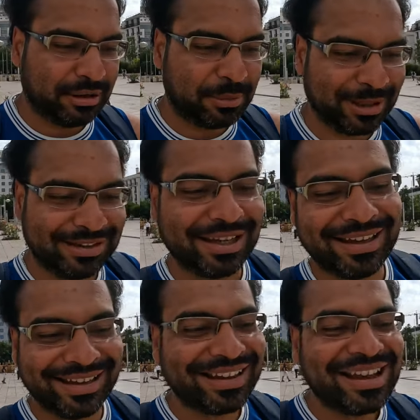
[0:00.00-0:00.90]
But
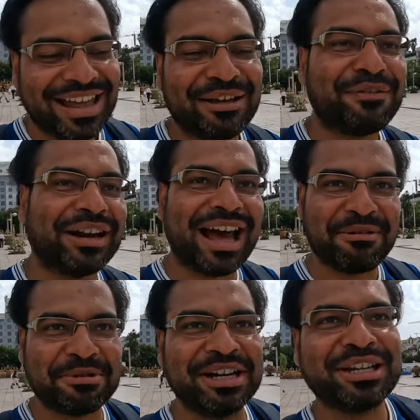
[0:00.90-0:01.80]
if it
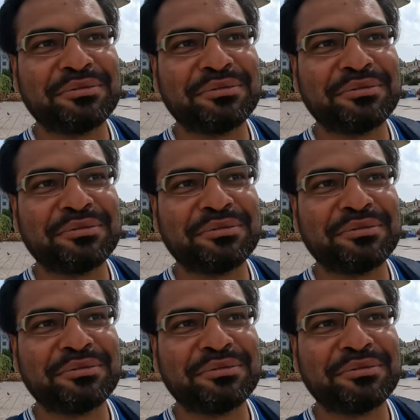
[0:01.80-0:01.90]
happened,